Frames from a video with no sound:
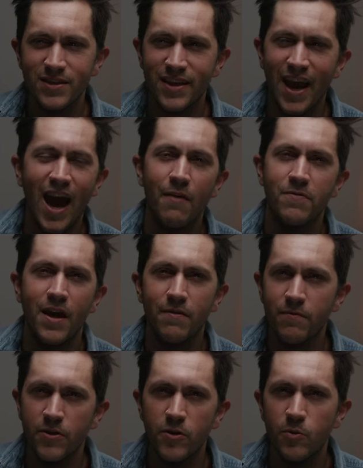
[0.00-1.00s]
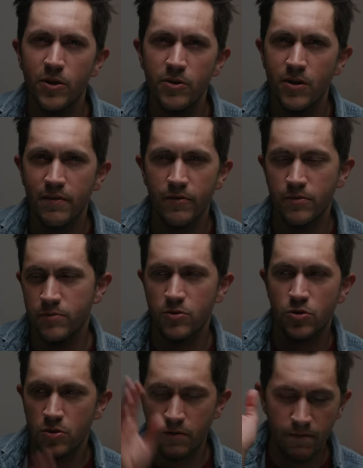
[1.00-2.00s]
it's like half that for you where you live, or
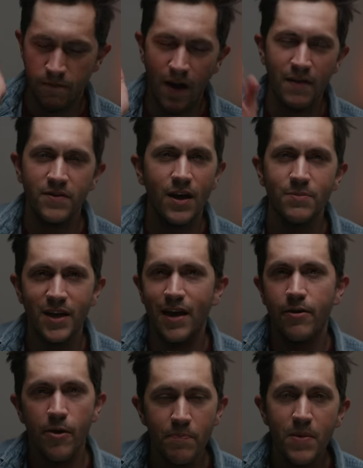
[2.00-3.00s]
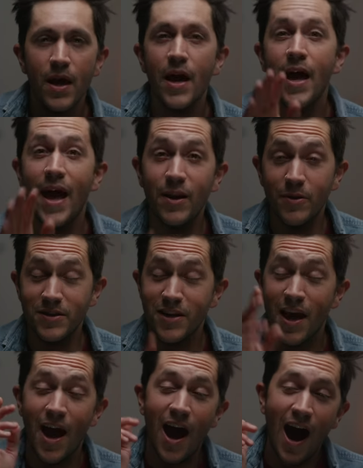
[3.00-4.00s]
five times, I don't know. Anyways,
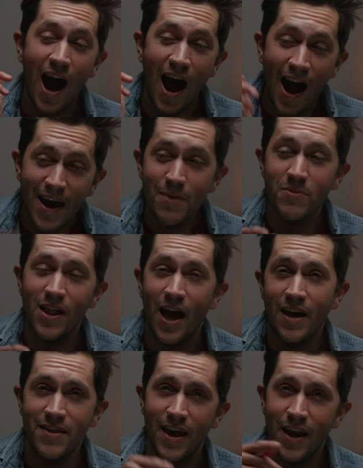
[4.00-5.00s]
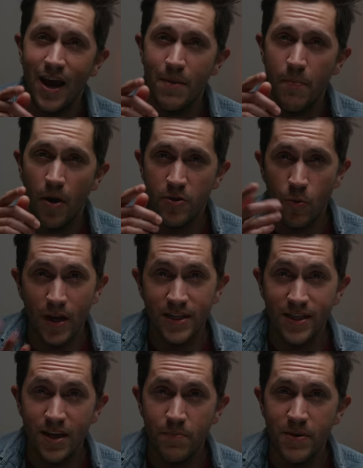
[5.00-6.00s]
I am glad that I bought the one I
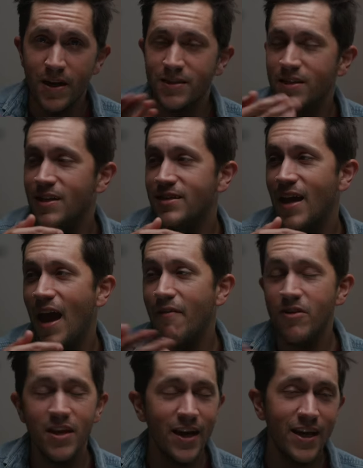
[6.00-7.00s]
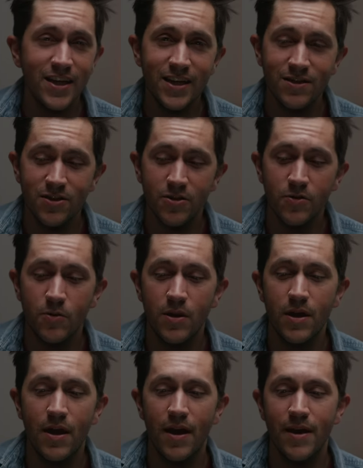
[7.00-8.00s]
did because it does everything I need to
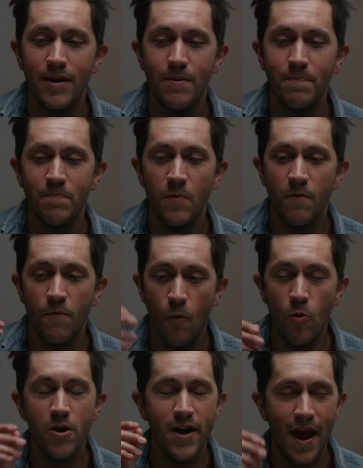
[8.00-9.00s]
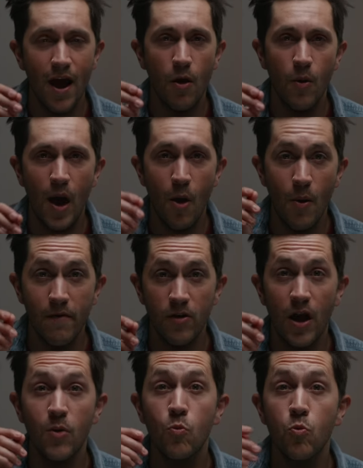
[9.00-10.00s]
for now. However,
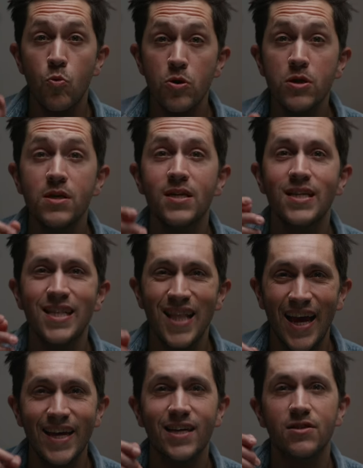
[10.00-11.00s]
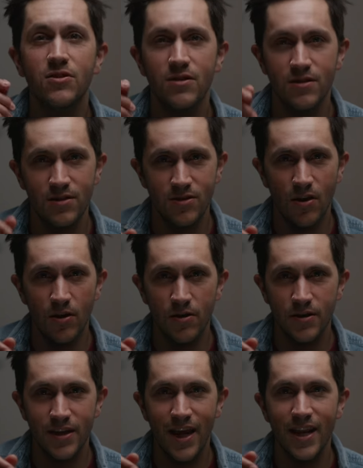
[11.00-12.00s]
I would like to
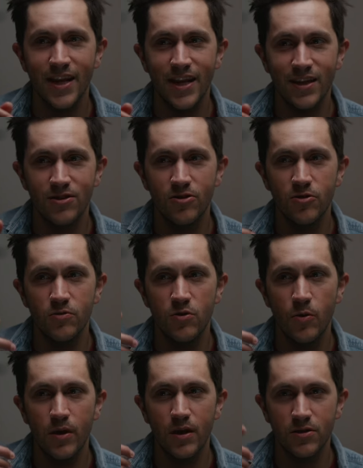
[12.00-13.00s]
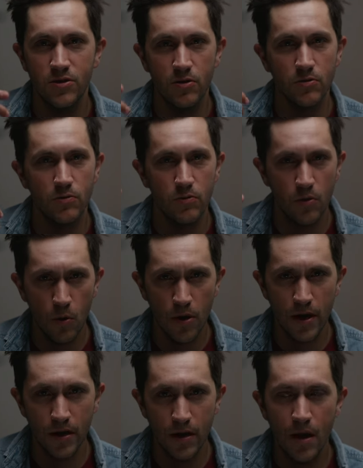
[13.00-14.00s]
start getting into doing external
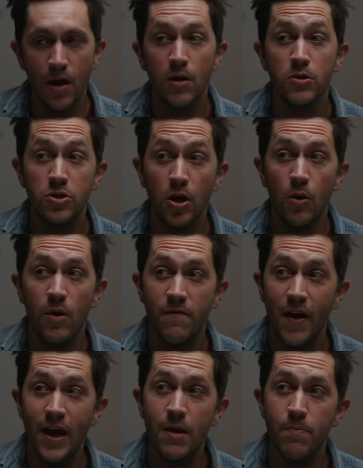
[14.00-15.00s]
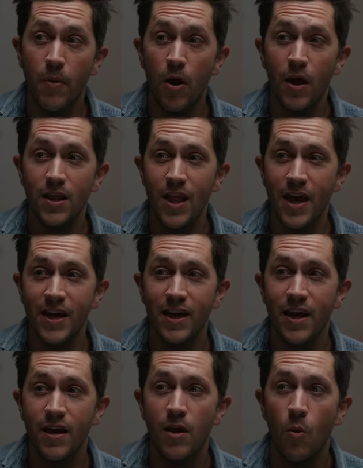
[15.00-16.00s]
recording. So if I had bought like
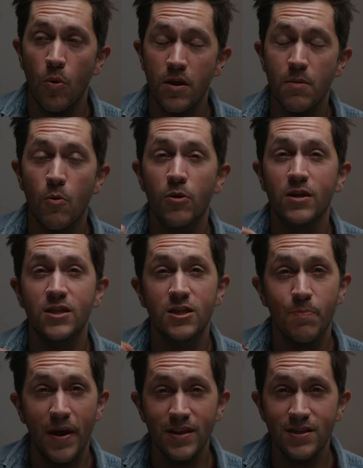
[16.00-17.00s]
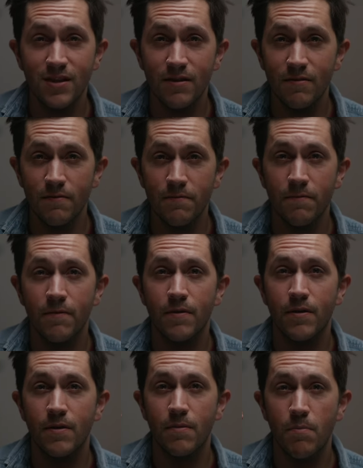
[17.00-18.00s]
one of the more expensive
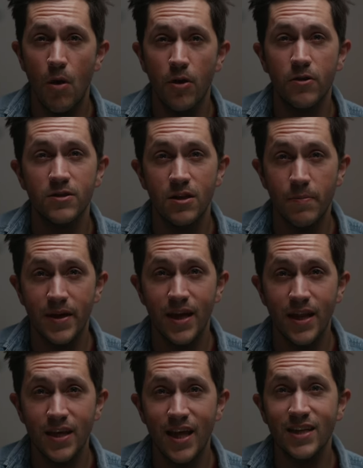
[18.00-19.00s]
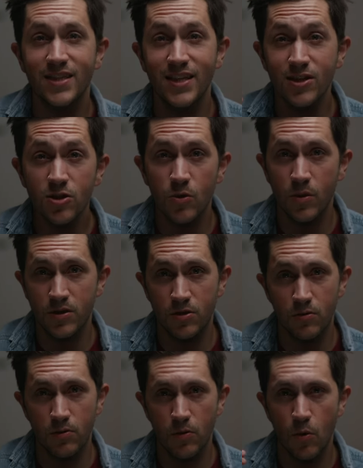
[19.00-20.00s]
monitors in the beginning that didn't do
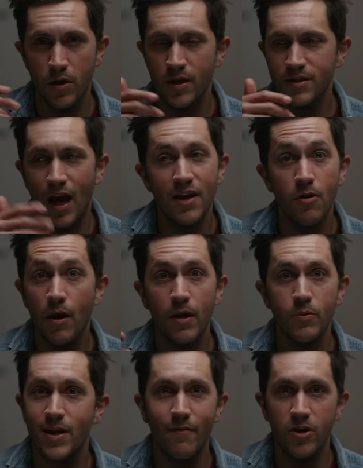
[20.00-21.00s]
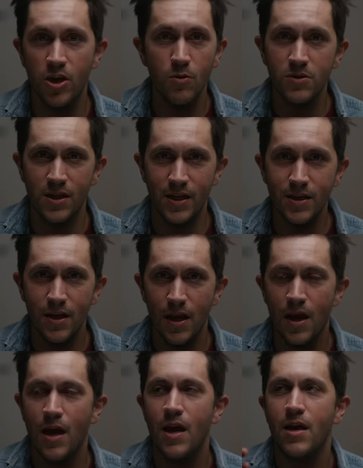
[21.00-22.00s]
external recording because I thought I would never use it,
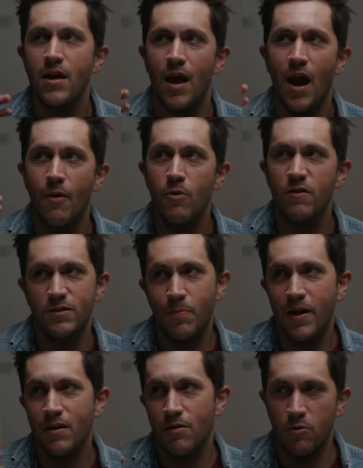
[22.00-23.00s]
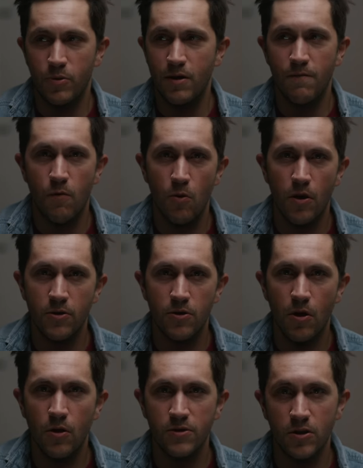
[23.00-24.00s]
I would have spent $300 or
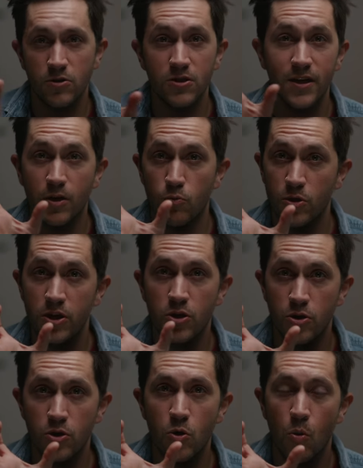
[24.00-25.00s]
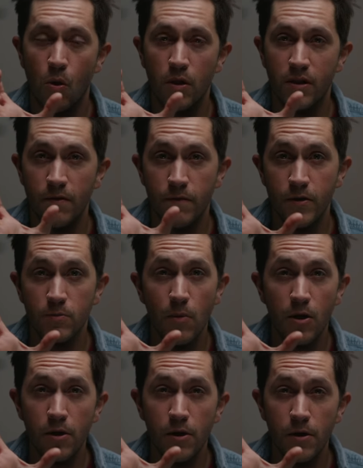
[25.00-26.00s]
$400 on just like a really good quality field
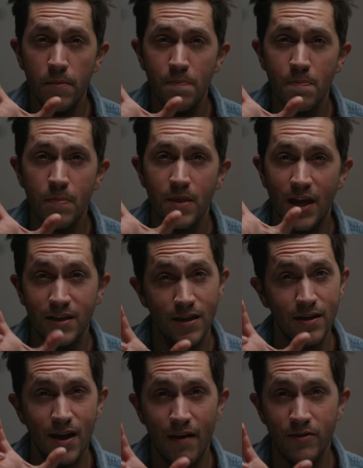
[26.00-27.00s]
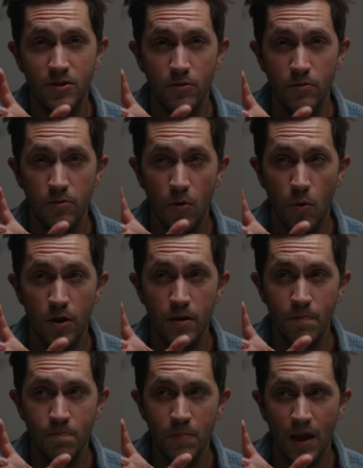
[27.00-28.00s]
monitor that didn't have external
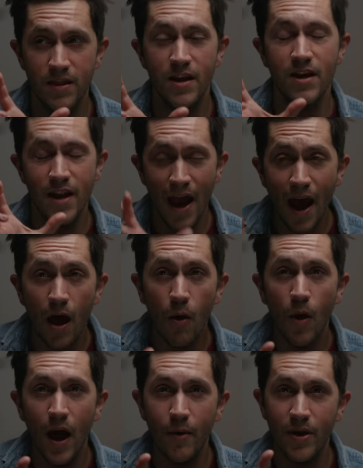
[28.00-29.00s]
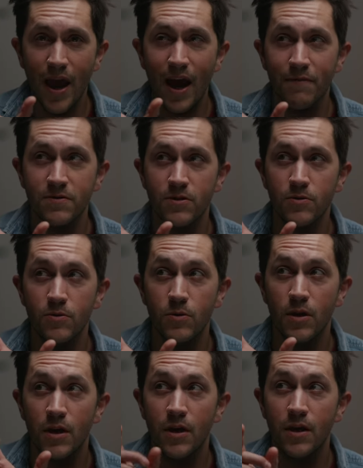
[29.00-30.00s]
recording. And then now I would have to